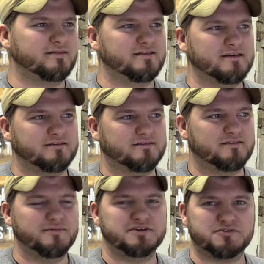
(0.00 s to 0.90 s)
it's
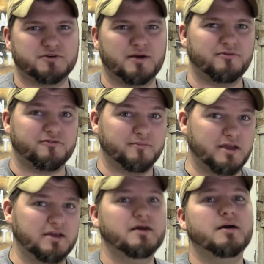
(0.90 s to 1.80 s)
too much treble for
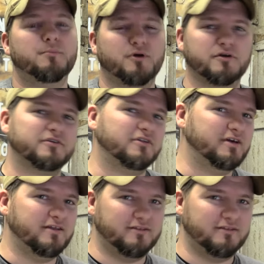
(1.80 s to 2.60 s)
me personally,